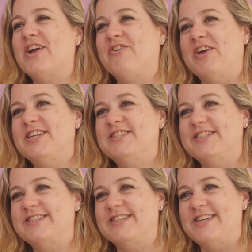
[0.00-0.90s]

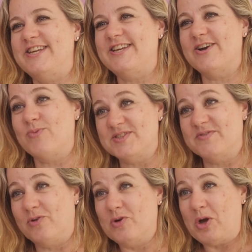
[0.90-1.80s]
created the Once
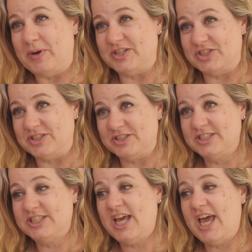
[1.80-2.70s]
and For All Coalition.
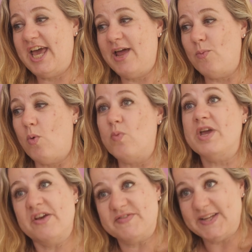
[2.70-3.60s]
And what
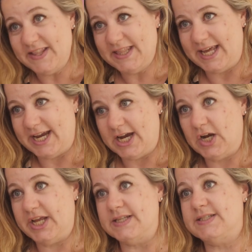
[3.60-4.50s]
we have done
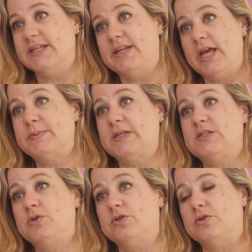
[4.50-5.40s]
there is it enables us
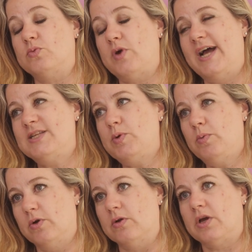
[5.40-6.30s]
to, as we
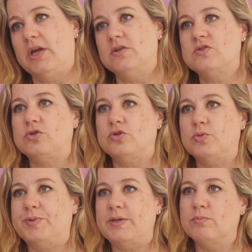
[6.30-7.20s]
were looking
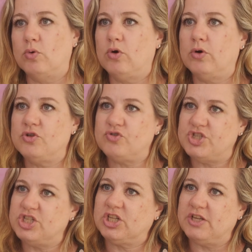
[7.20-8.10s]
to be more
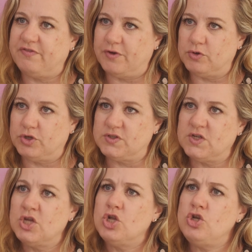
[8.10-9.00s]
strategically focused,
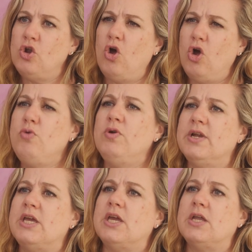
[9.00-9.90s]
not
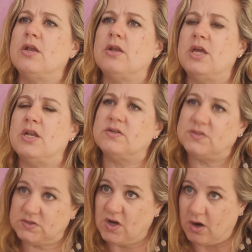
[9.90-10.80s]
only in
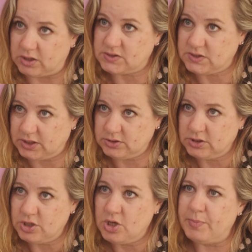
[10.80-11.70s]

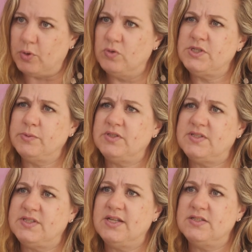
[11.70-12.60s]
targeting, but also
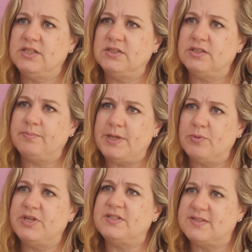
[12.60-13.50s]
understanding that
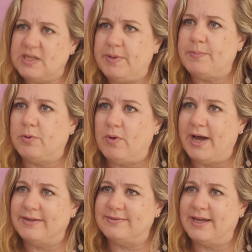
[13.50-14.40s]
people need to see people
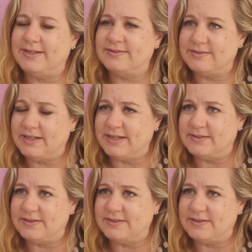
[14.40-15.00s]
and